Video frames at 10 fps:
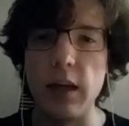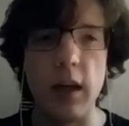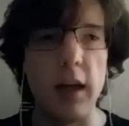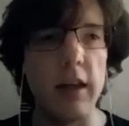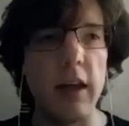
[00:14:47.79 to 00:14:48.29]

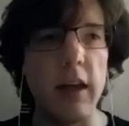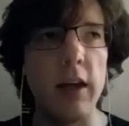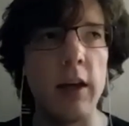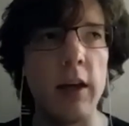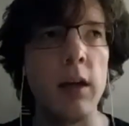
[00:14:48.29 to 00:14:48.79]
And
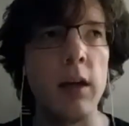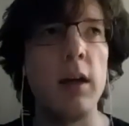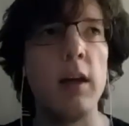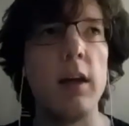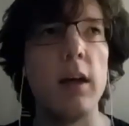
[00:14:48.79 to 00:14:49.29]
then
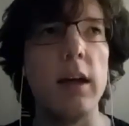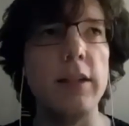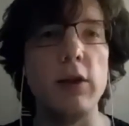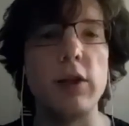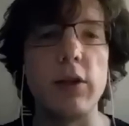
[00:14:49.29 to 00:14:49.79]

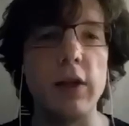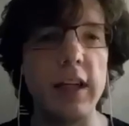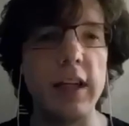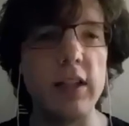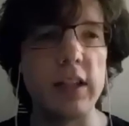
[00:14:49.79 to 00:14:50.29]
Dogecoin,
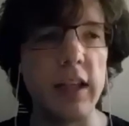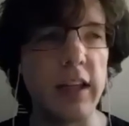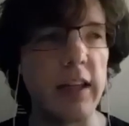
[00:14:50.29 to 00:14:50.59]
I just like